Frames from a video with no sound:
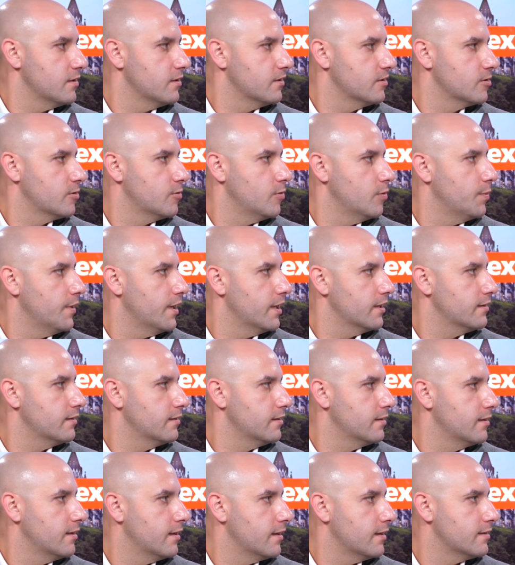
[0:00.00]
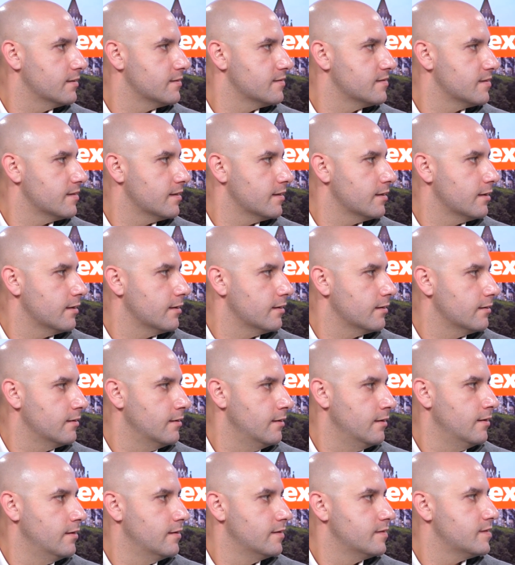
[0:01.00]
on Quebec as uh,
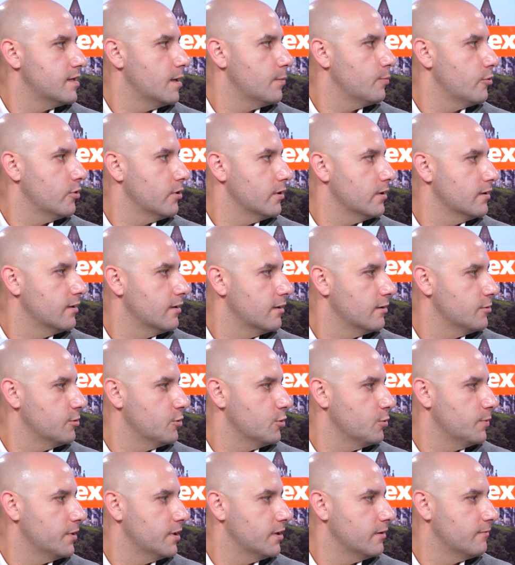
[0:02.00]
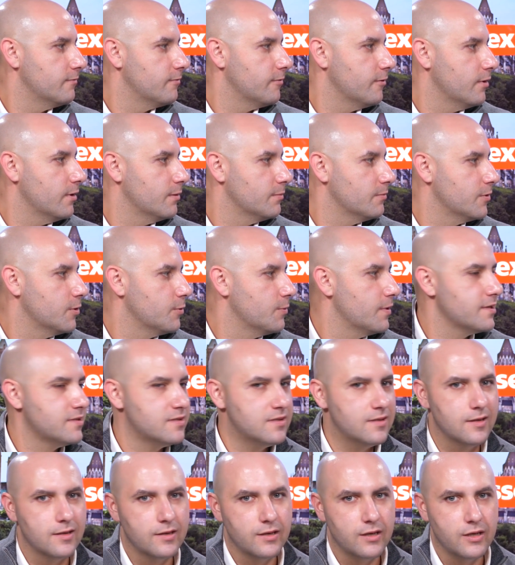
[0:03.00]
separate a little bit from mm -hmm. the rest of the